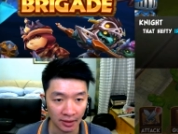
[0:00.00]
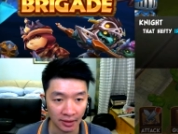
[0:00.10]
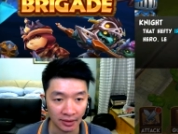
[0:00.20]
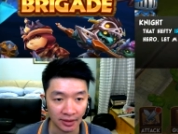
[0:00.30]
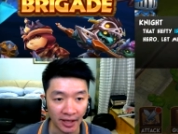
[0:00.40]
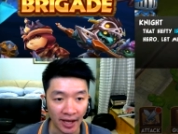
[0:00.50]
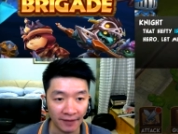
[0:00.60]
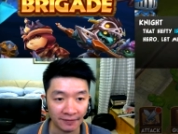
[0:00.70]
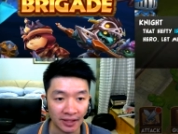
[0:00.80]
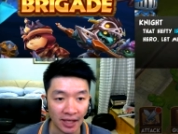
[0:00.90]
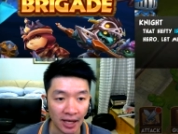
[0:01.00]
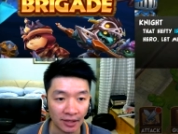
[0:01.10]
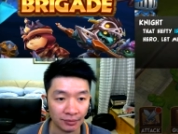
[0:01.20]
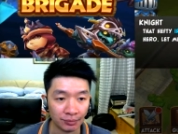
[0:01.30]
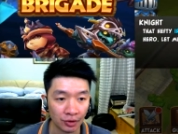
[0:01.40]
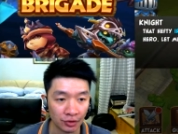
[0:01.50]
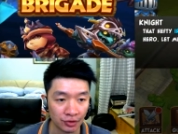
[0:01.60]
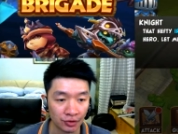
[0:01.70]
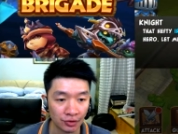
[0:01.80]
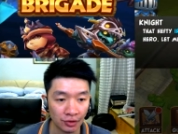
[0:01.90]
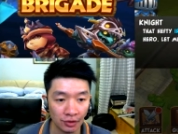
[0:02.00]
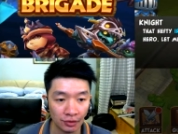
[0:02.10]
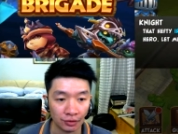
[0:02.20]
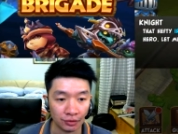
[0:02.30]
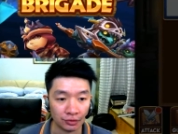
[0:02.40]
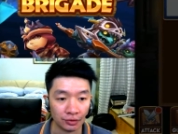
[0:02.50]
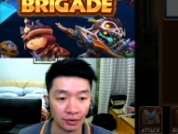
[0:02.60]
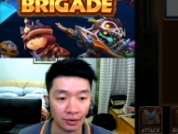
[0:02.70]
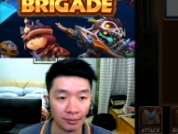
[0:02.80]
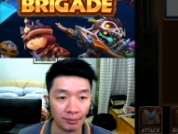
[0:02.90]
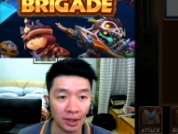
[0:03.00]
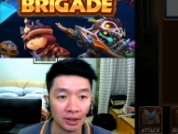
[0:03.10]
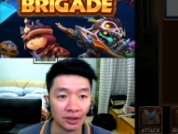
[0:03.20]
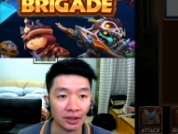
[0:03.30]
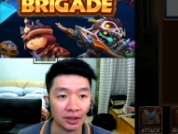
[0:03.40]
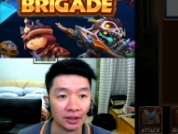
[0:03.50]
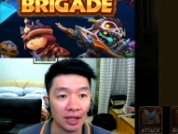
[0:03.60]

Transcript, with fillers: The hefty iron broadsword party.